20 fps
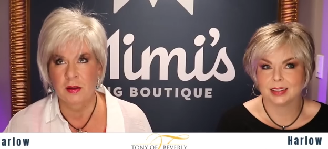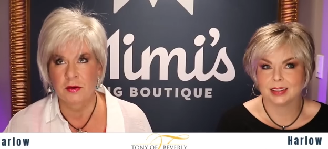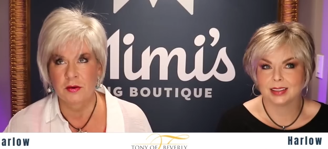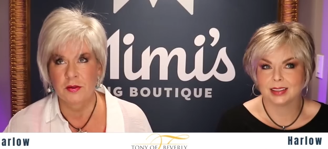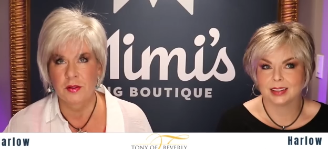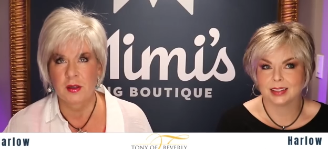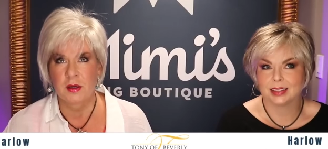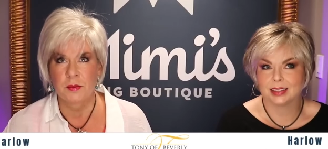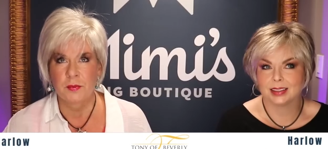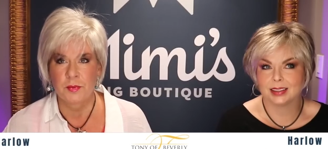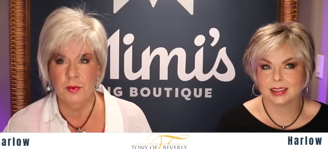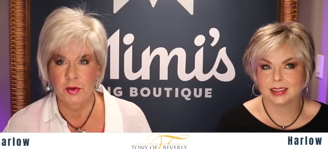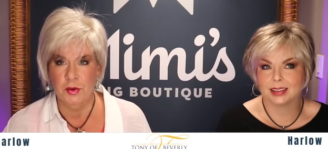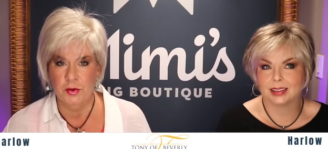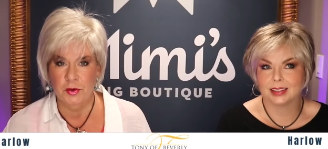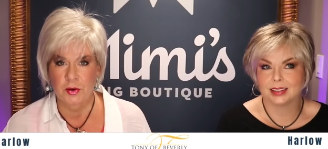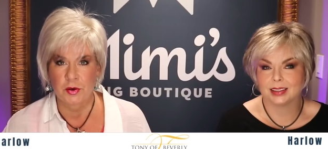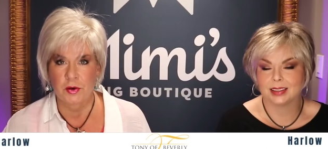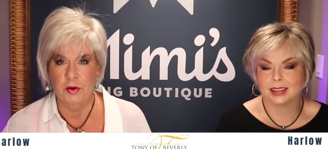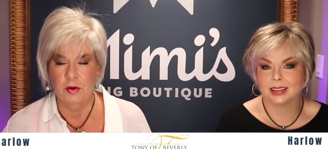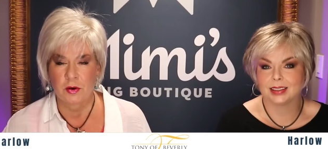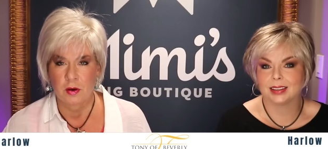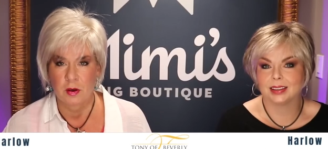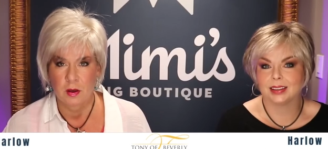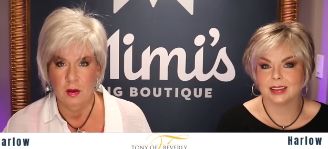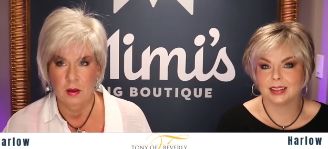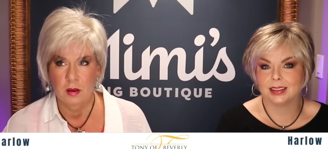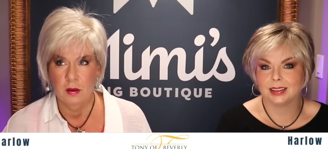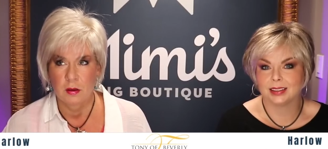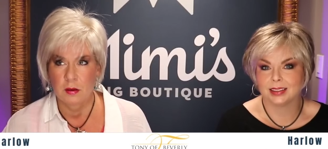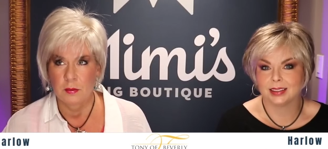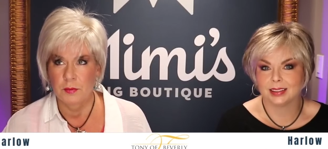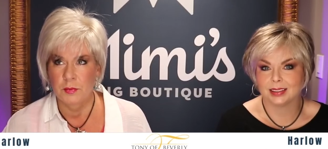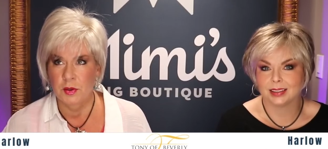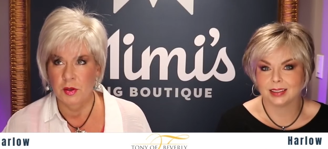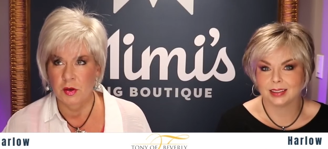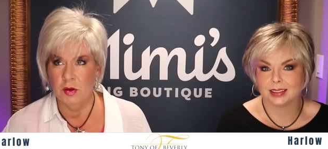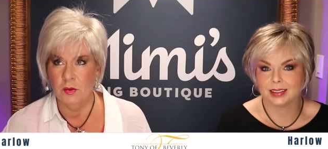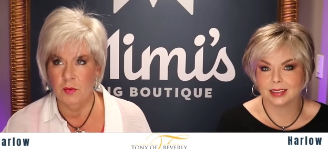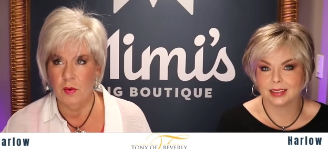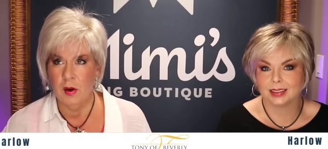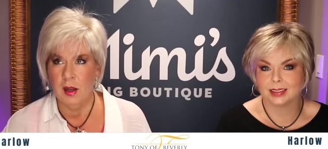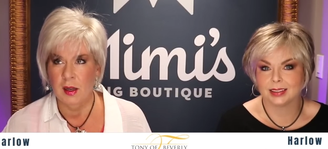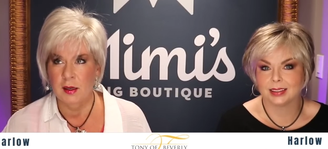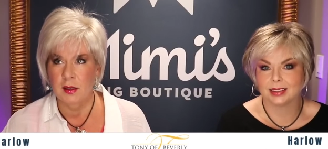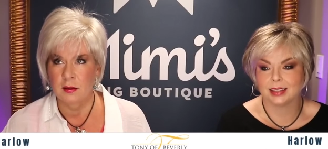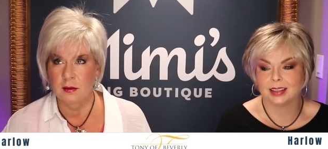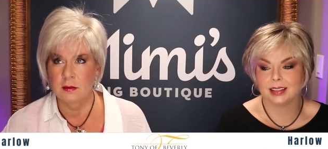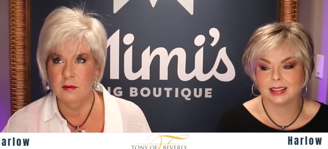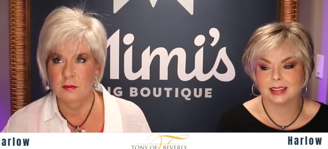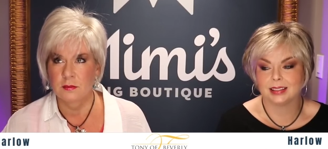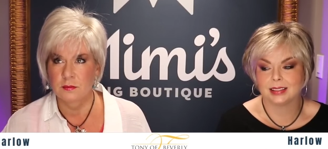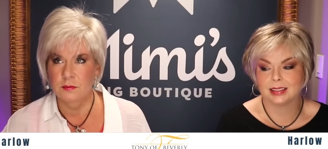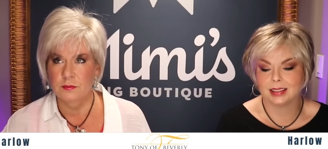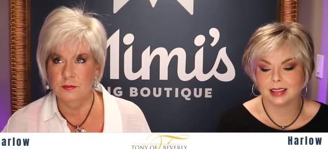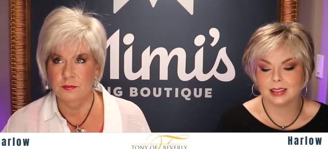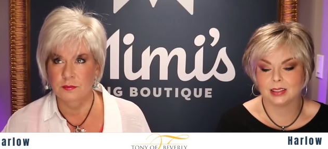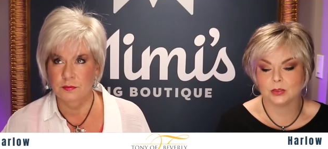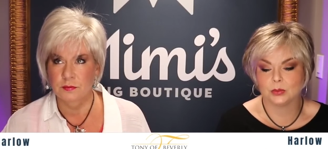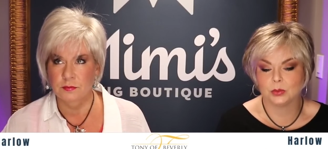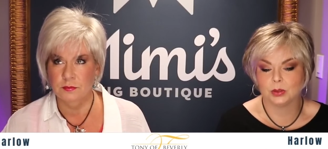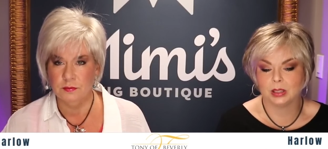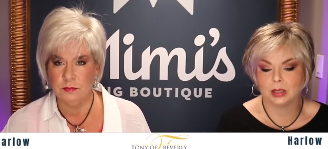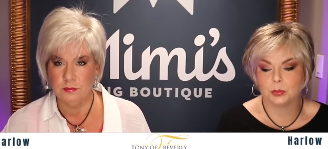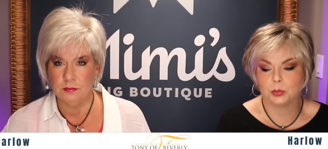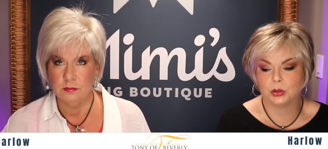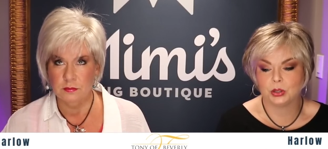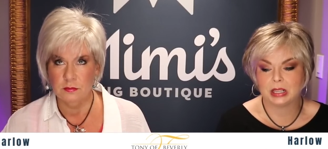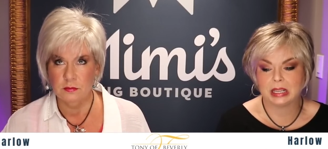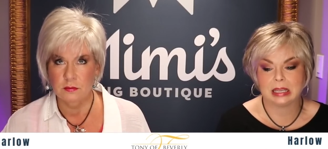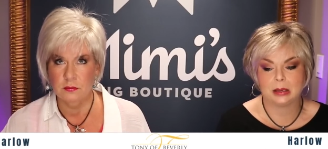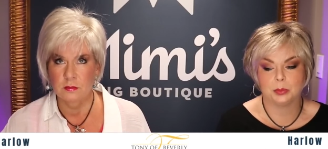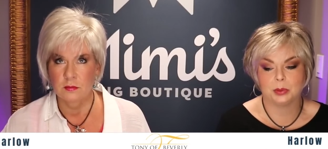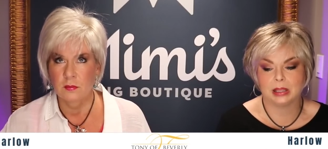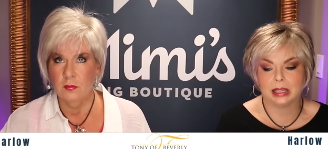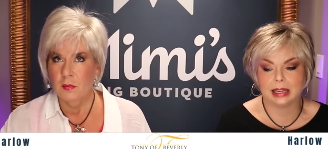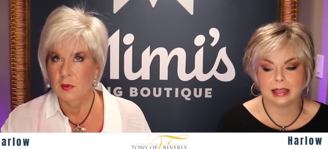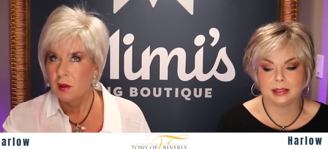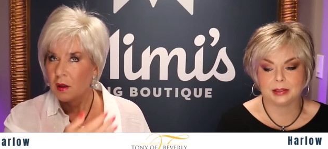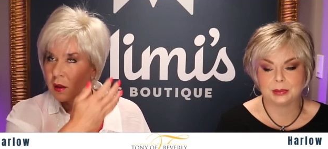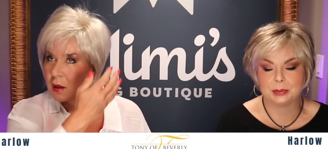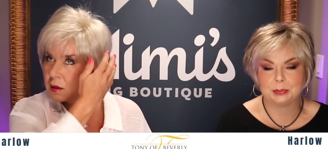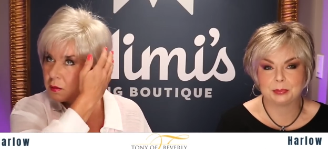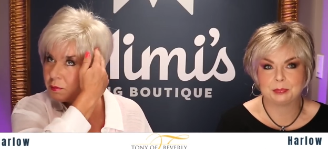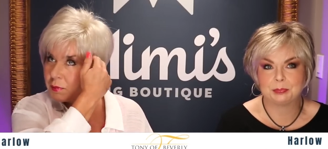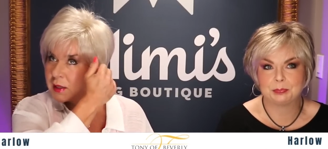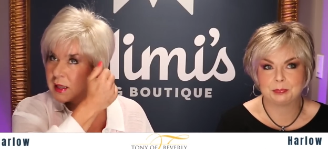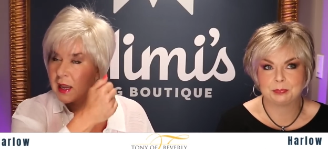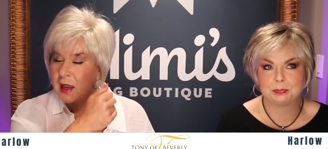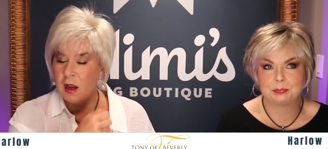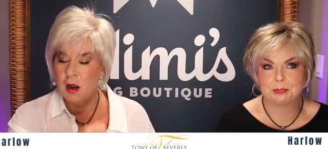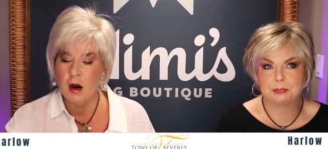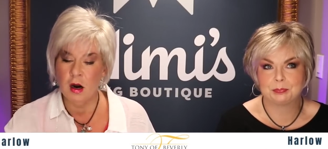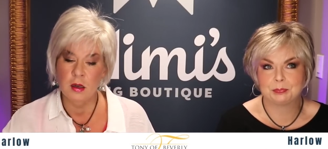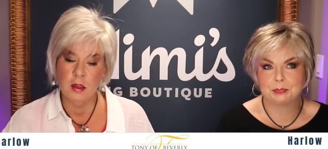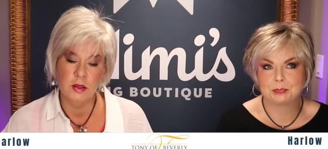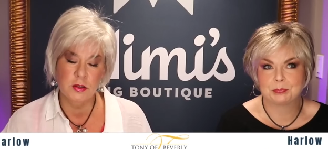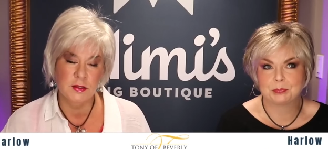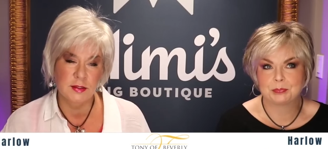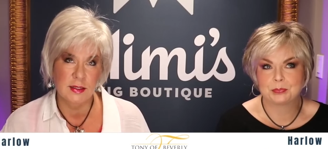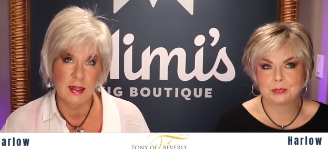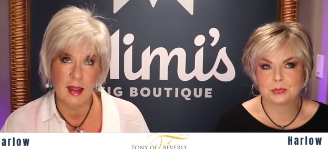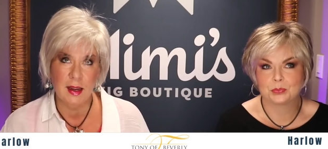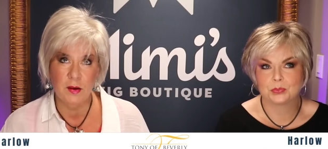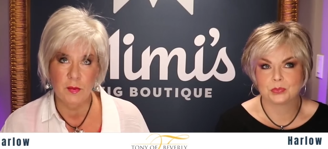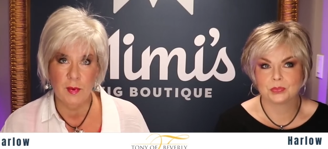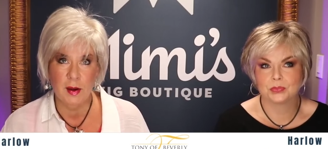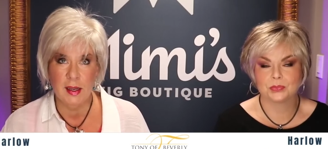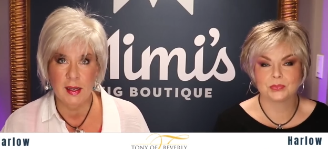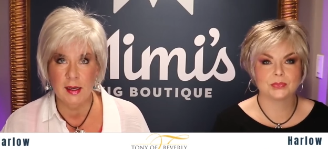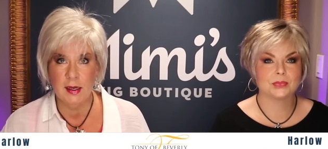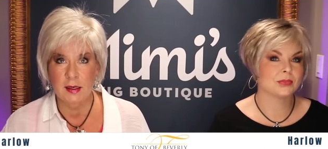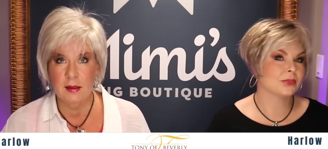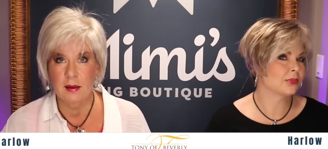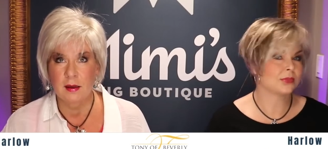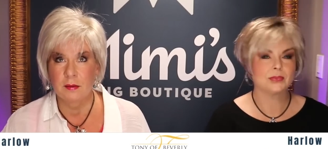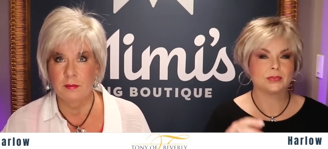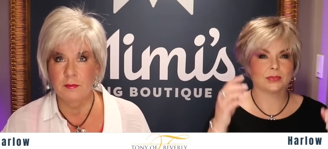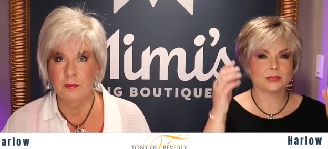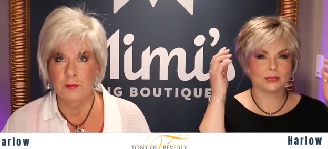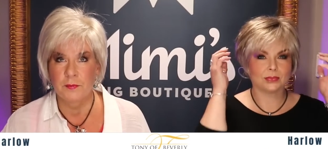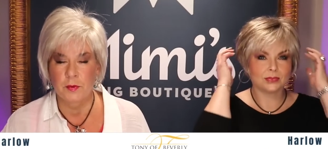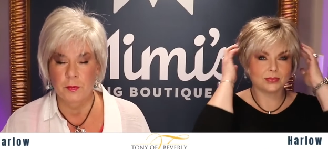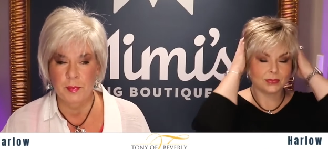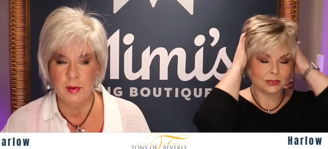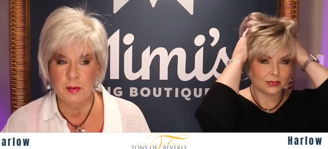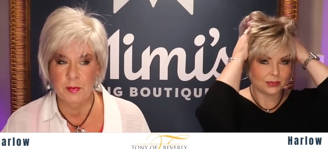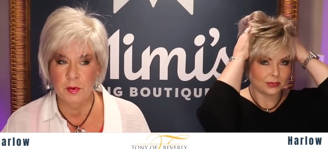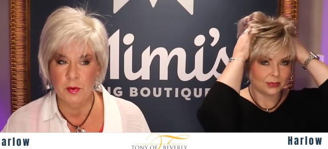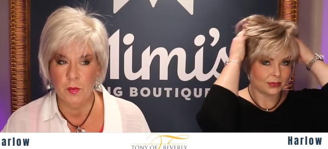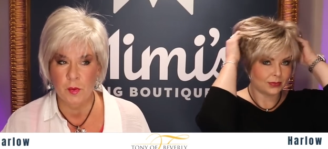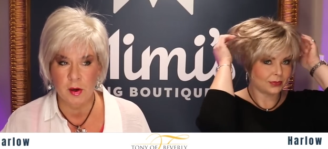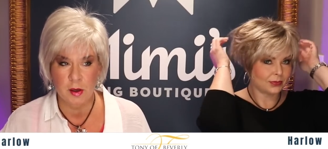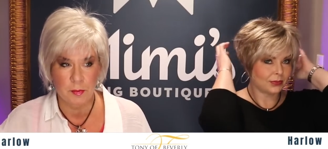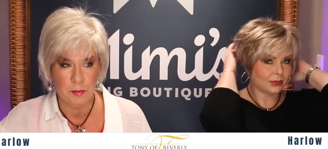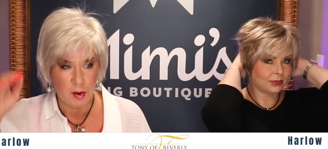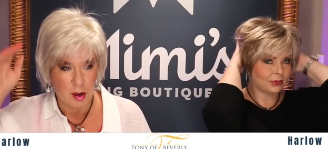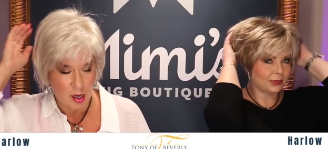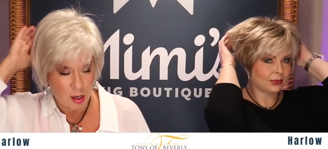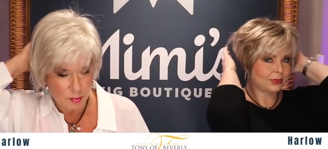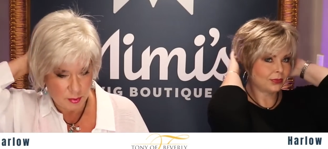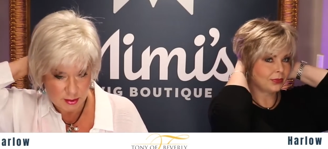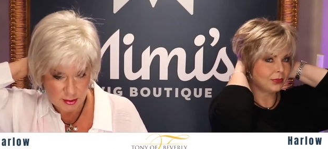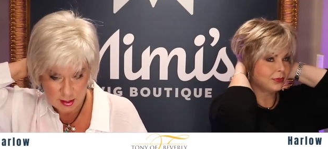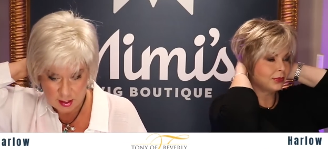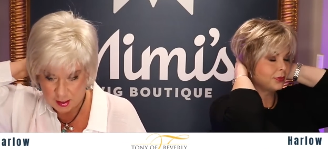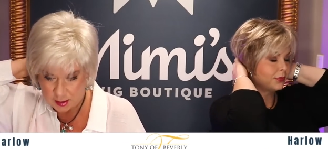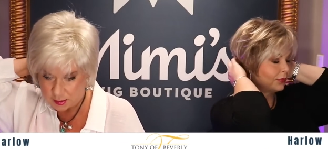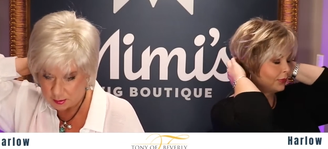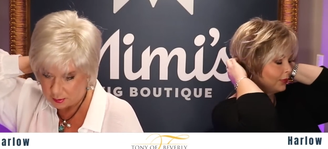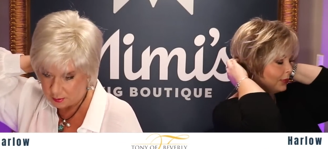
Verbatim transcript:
Speaker 1: than a pure, uh -huh. pure white.
Speaker 2: It's it's really pretty platinum.
Speaker 1: But yeah, Harlow's lightweight for people that want to bob. It's got